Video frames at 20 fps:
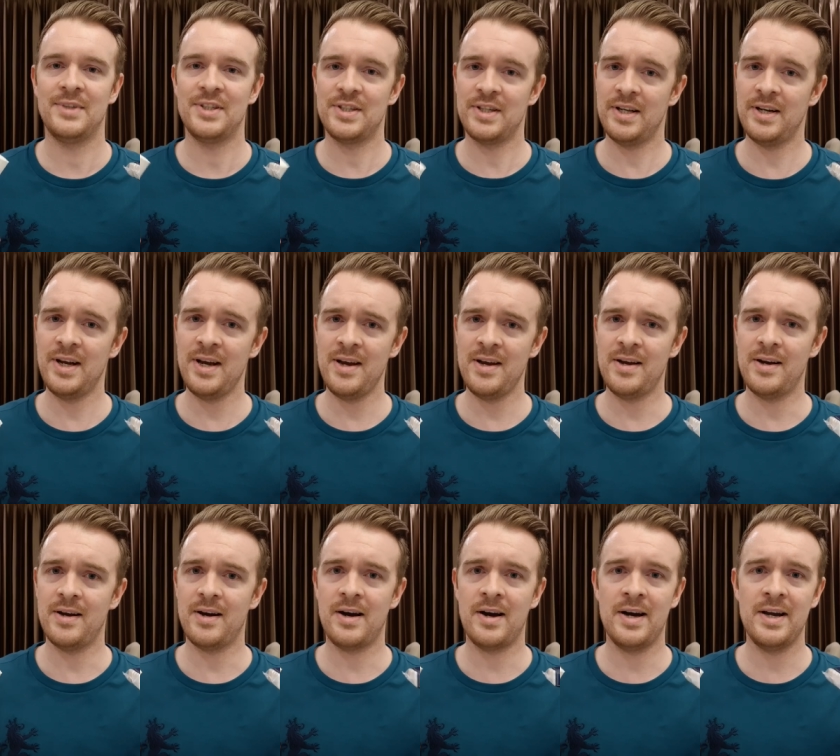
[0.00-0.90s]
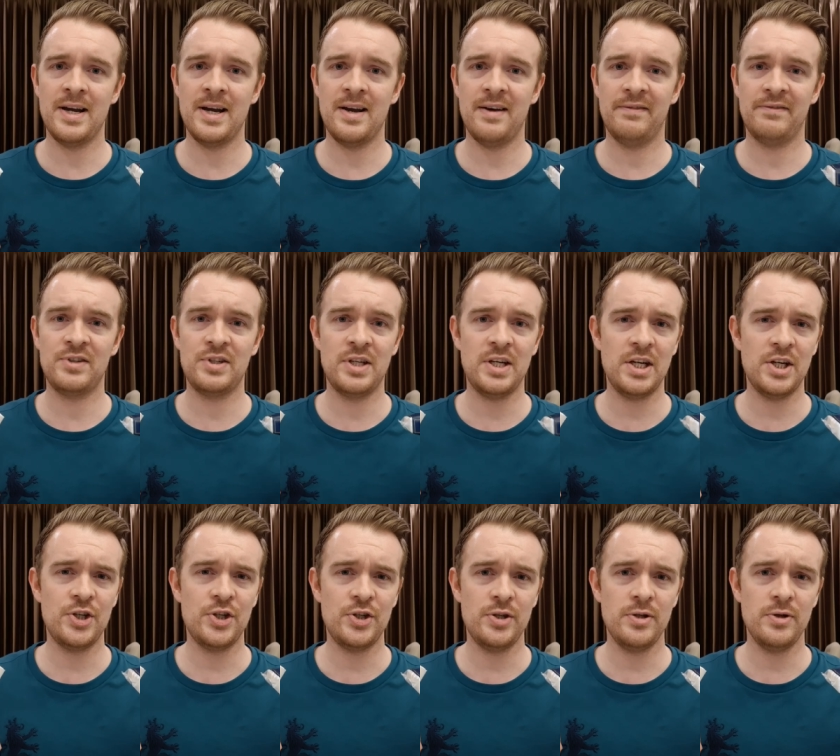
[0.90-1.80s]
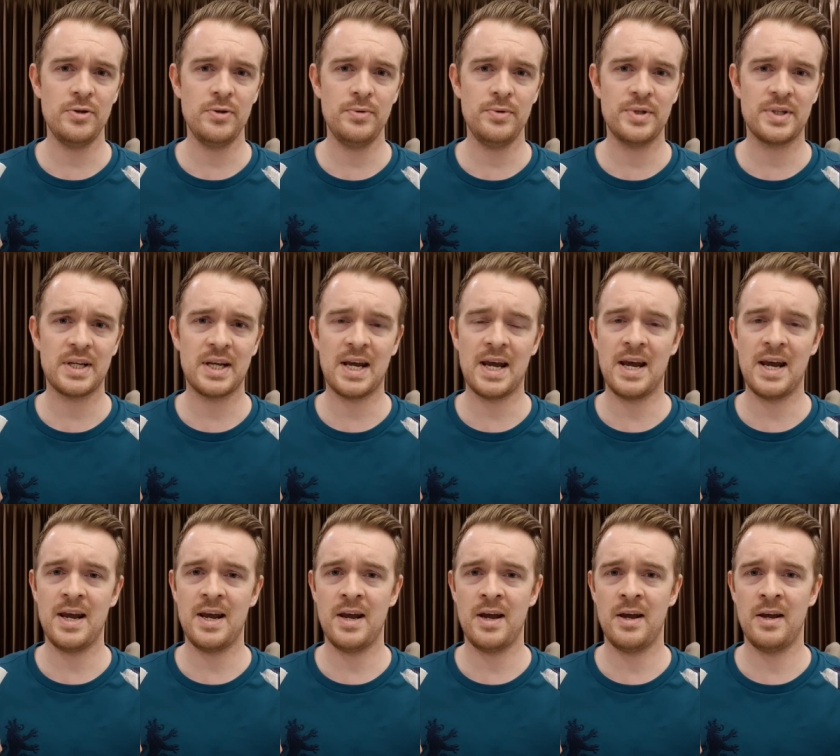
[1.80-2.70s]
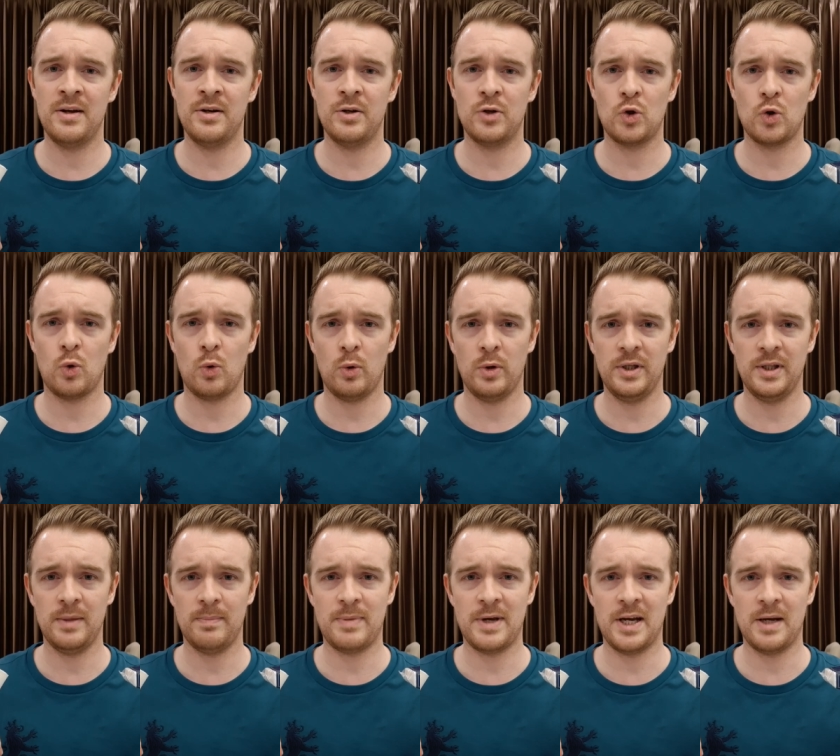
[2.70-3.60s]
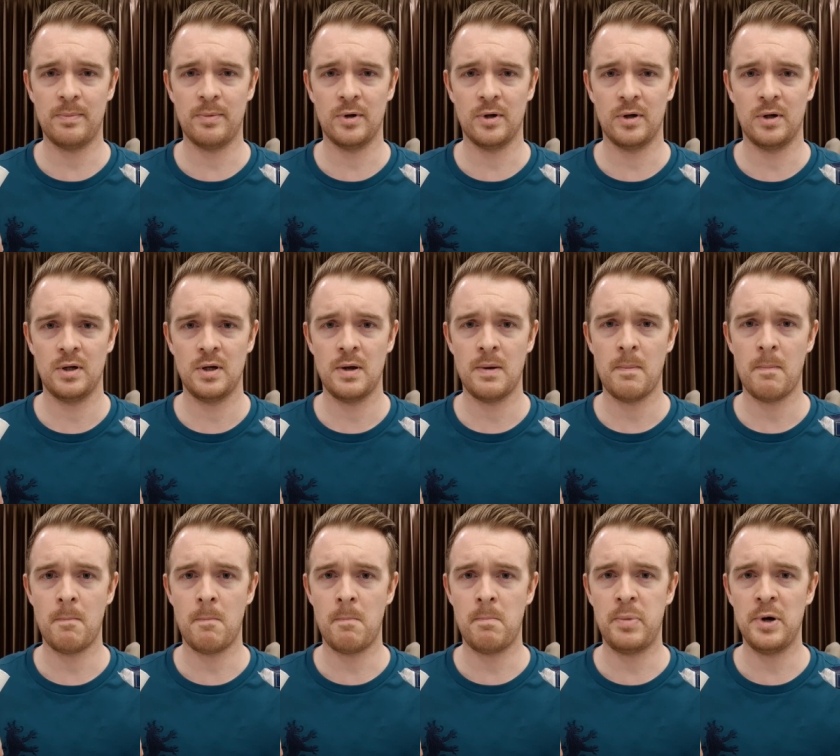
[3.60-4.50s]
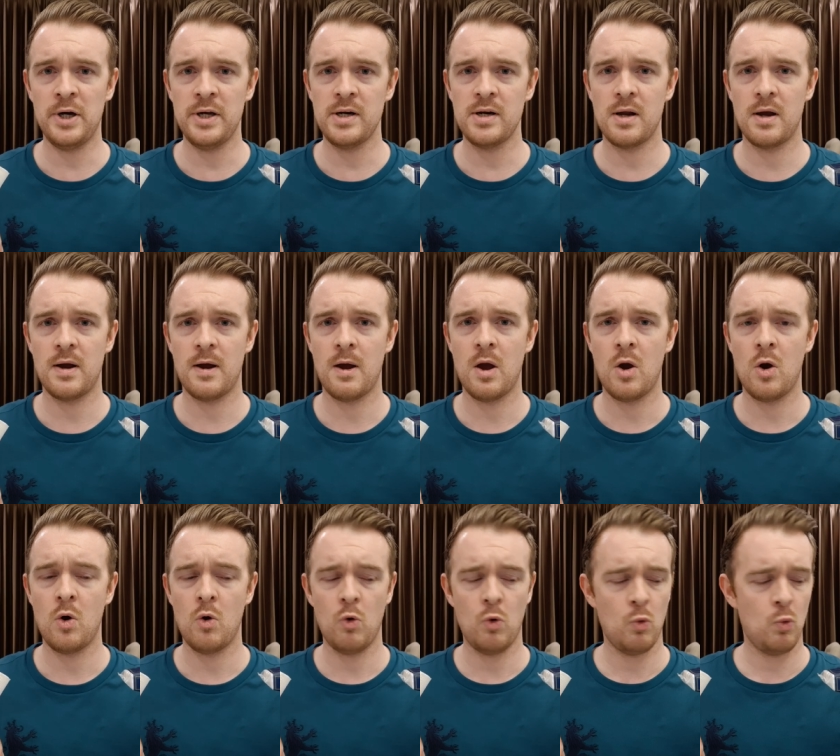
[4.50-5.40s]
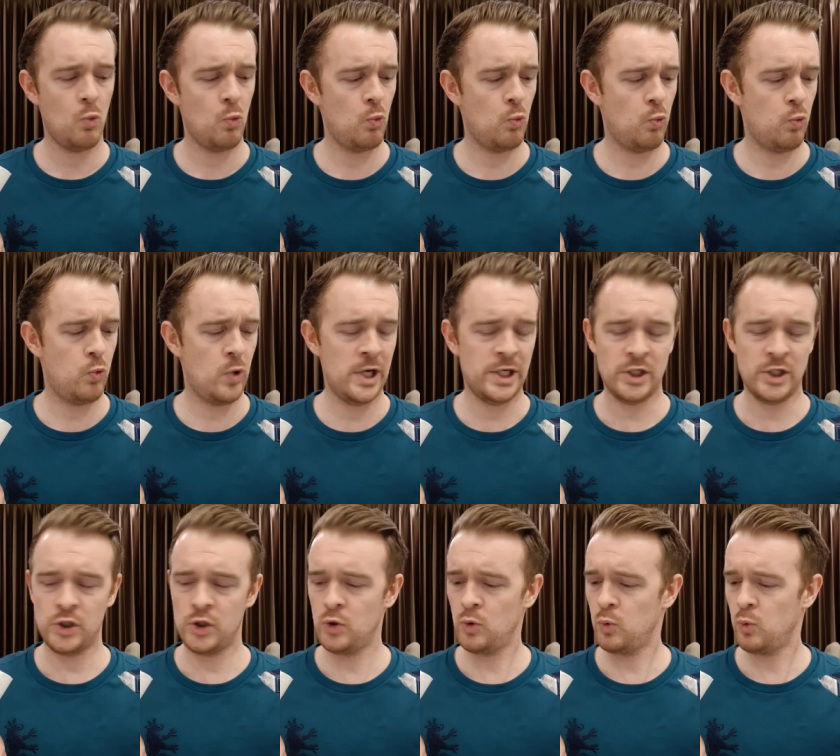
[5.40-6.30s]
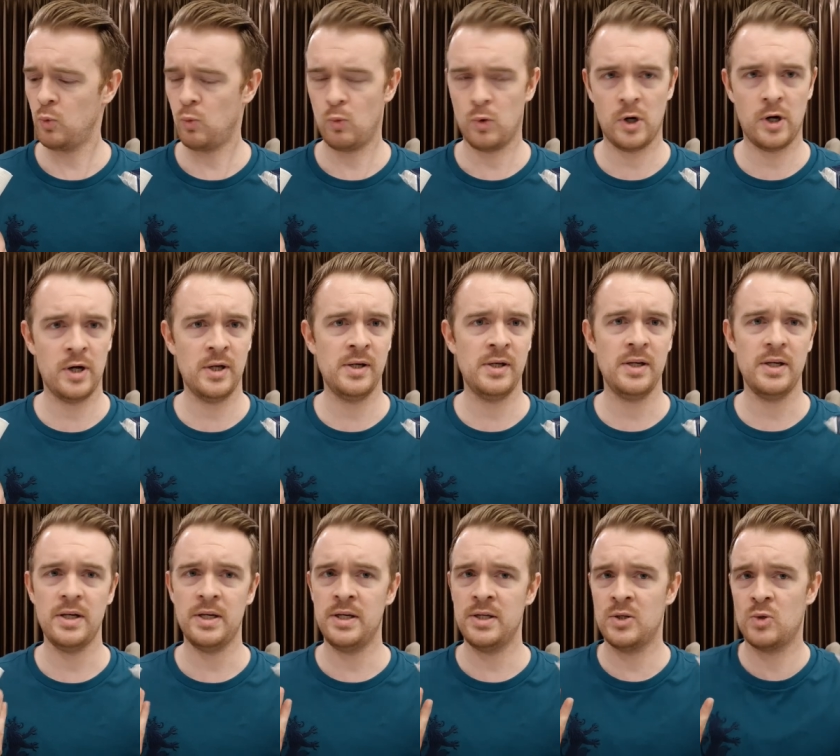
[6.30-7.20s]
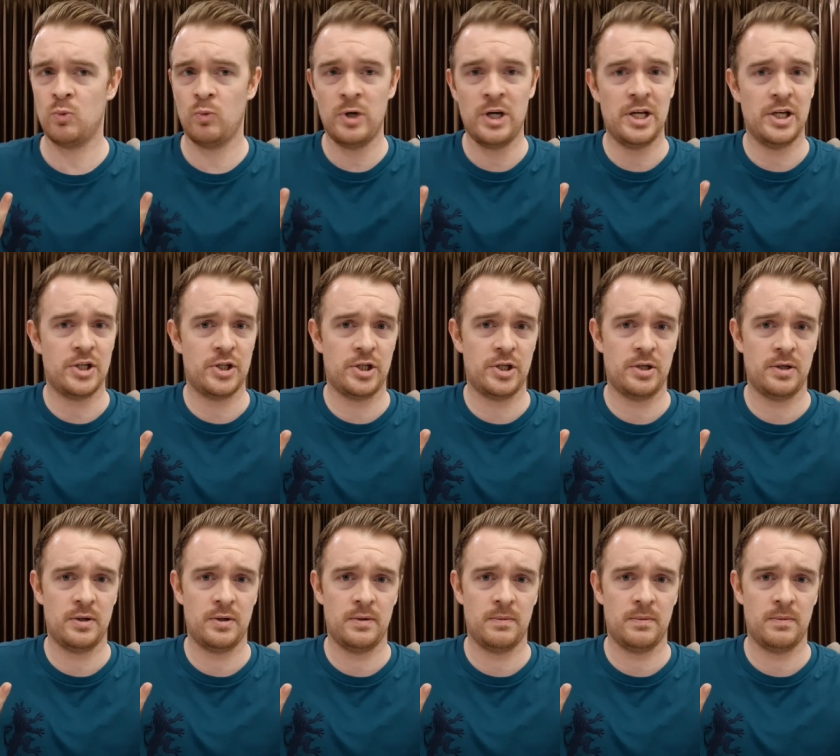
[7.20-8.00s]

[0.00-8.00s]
Today, I have tissues and toilet paper, but which one is which?